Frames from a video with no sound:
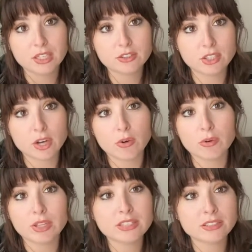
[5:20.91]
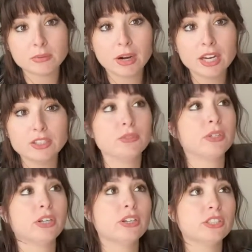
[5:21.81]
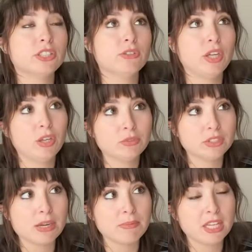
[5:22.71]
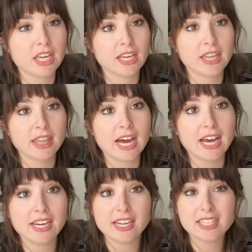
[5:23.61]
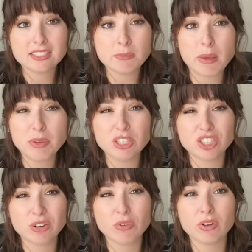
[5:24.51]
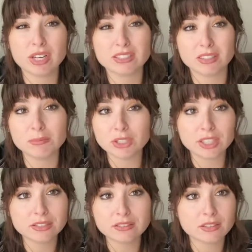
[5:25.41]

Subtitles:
So this is where I do encourage you to use something that is maybe general consumption.